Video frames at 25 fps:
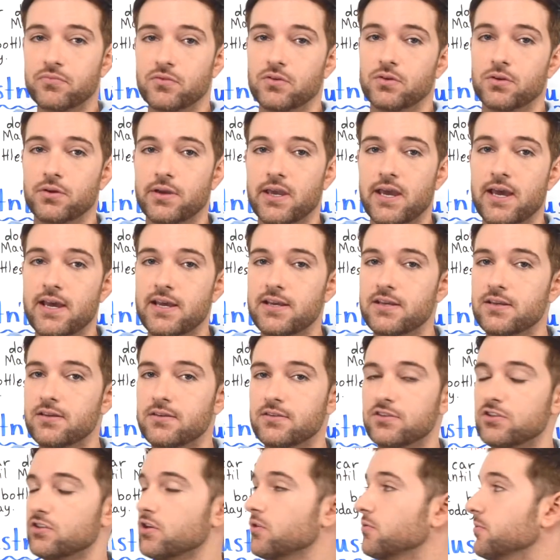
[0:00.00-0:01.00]

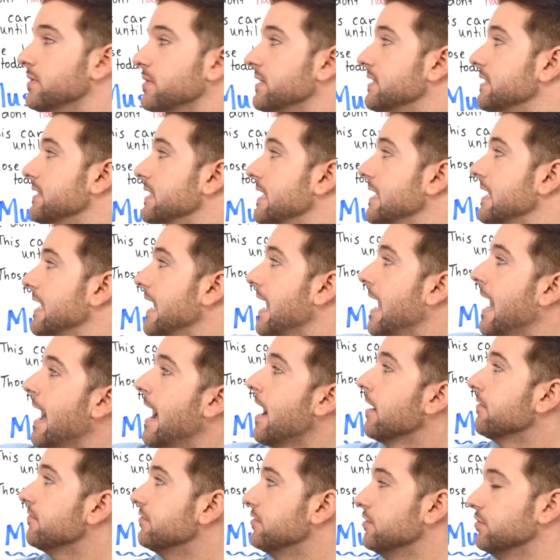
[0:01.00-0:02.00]
Okay, so we say
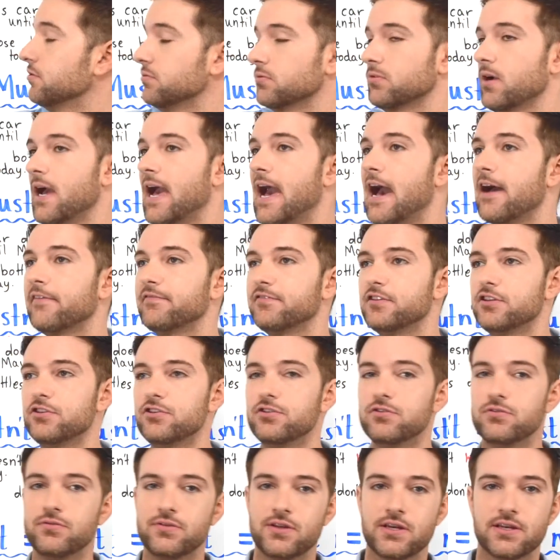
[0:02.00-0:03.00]
have to
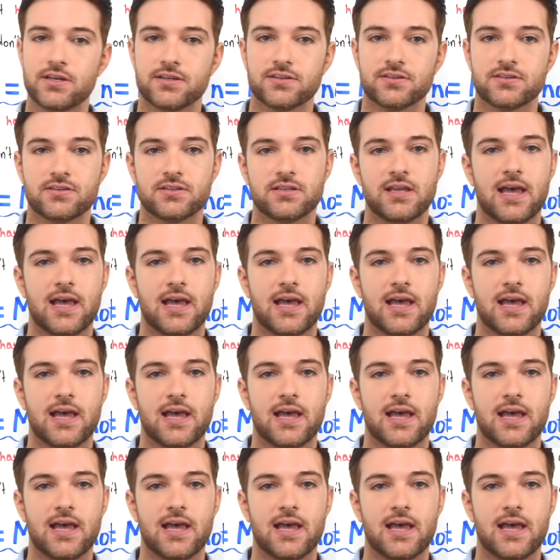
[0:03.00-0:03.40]
do this,